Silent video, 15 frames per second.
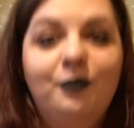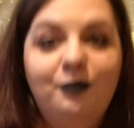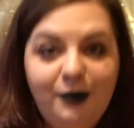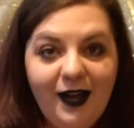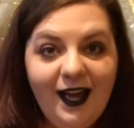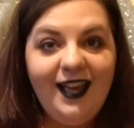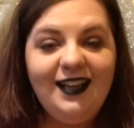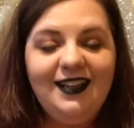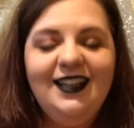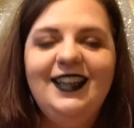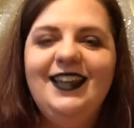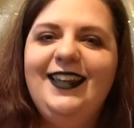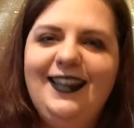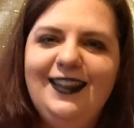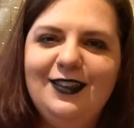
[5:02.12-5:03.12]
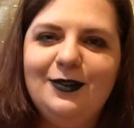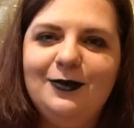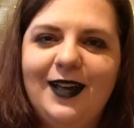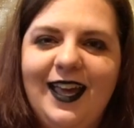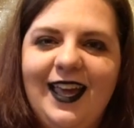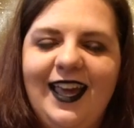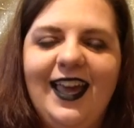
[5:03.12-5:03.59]
But either
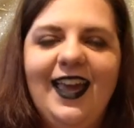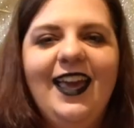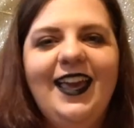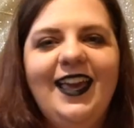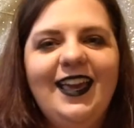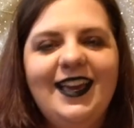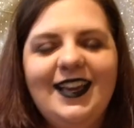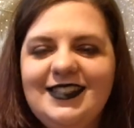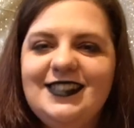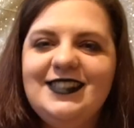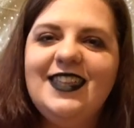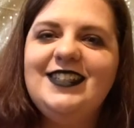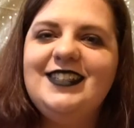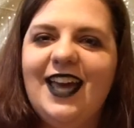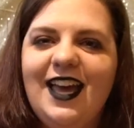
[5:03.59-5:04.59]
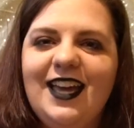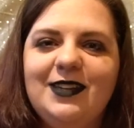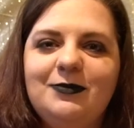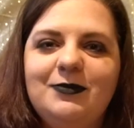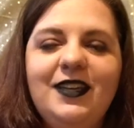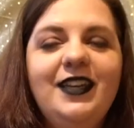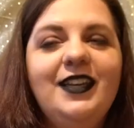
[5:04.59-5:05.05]
way, it's the
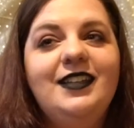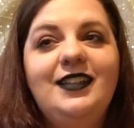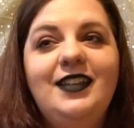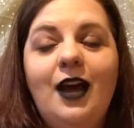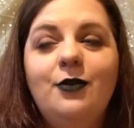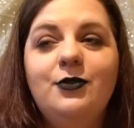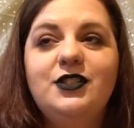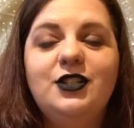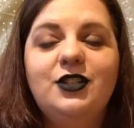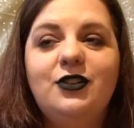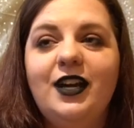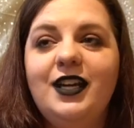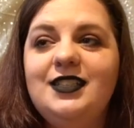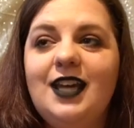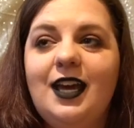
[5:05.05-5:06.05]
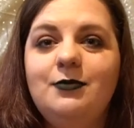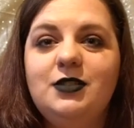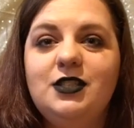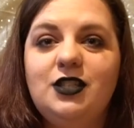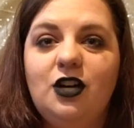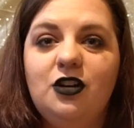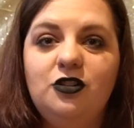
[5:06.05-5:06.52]
time. Now is a great time to
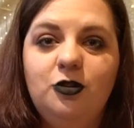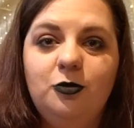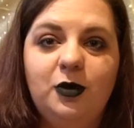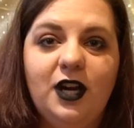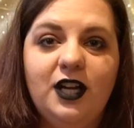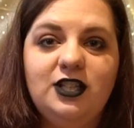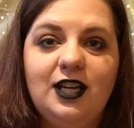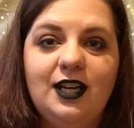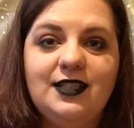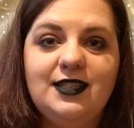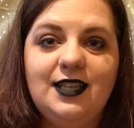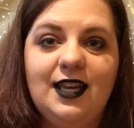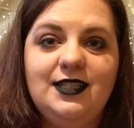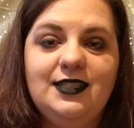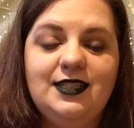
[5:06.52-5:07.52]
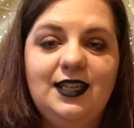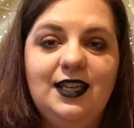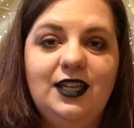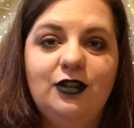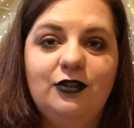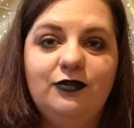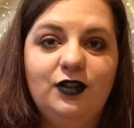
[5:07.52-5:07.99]
start new projects and to
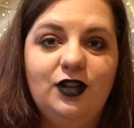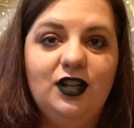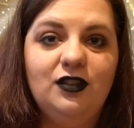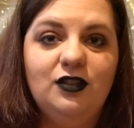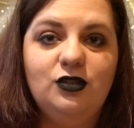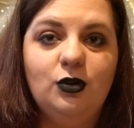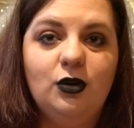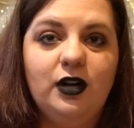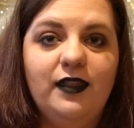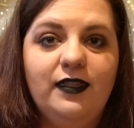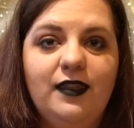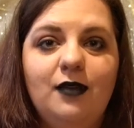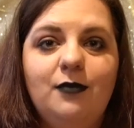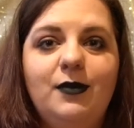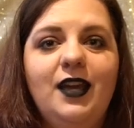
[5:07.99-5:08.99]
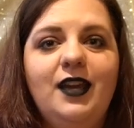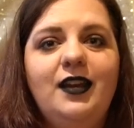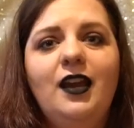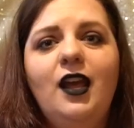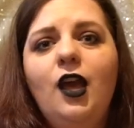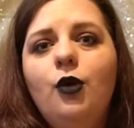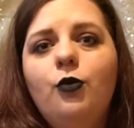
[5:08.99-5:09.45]
get your foot in the door on them.
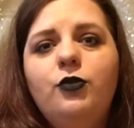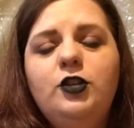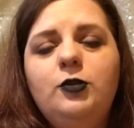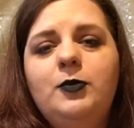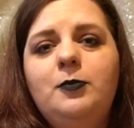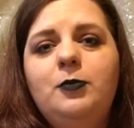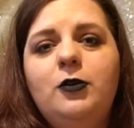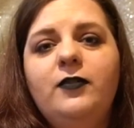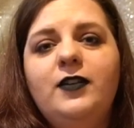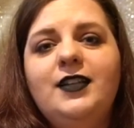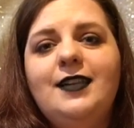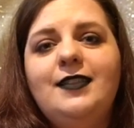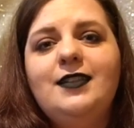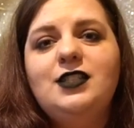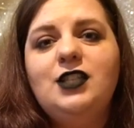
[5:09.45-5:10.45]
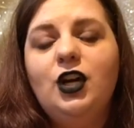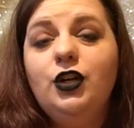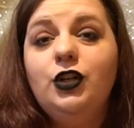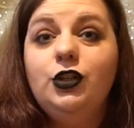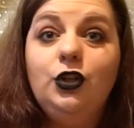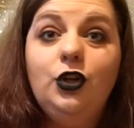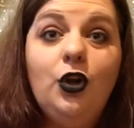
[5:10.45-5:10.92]
And will you be perfect at the
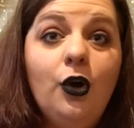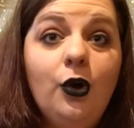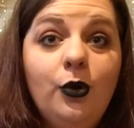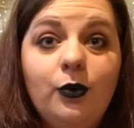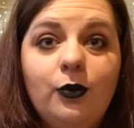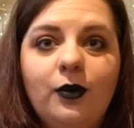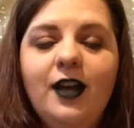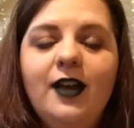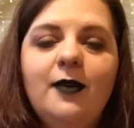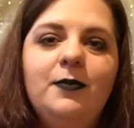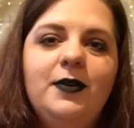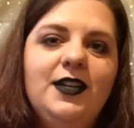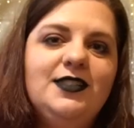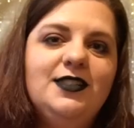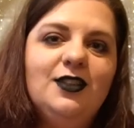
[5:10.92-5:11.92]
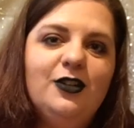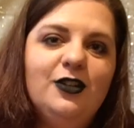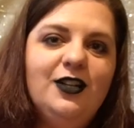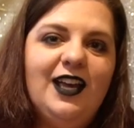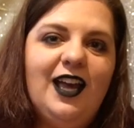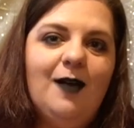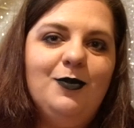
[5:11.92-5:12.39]
start? No, but it's a
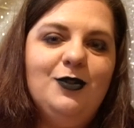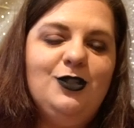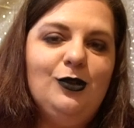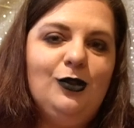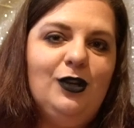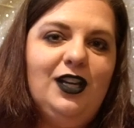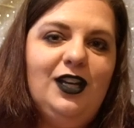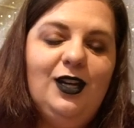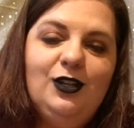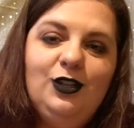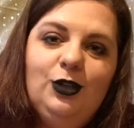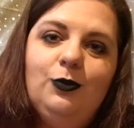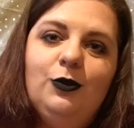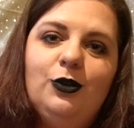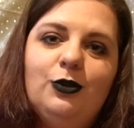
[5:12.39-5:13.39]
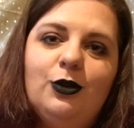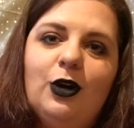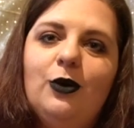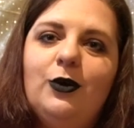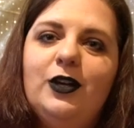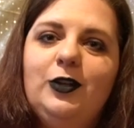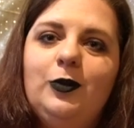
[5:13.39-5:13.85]
learning opportunity and you will
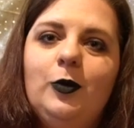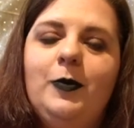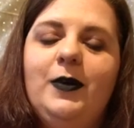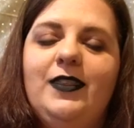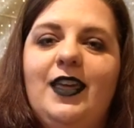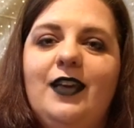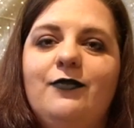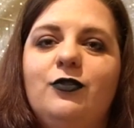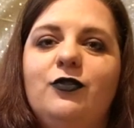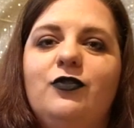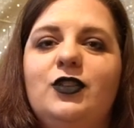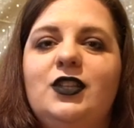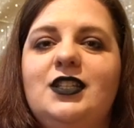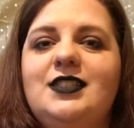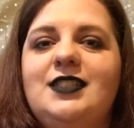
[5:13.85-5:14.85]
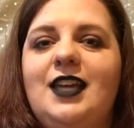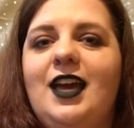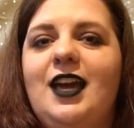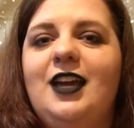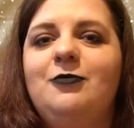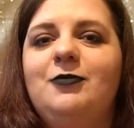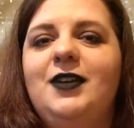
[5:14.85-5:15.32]
grow and you will be thankful for this
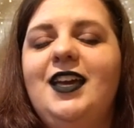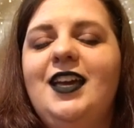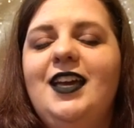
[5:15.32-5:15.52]
time.